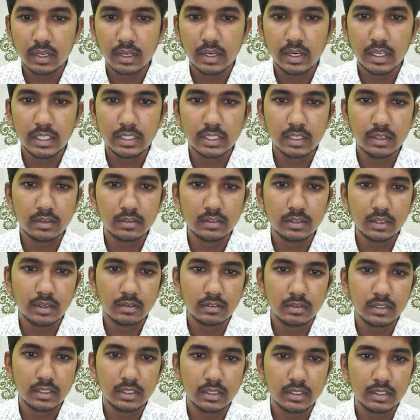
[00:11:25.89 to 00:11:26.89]
nature of
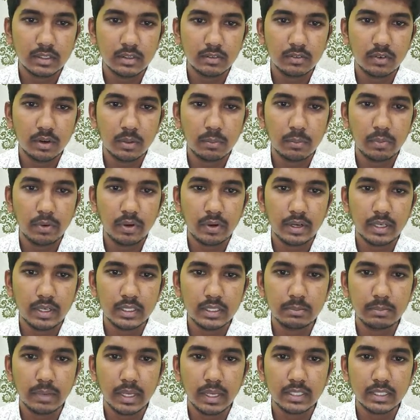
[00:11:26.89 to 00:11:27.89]
services. 1 point
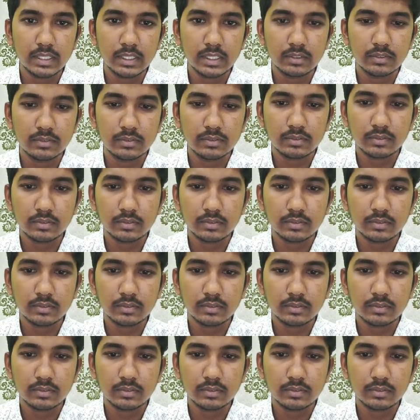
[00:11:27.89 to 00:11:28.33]
is matching.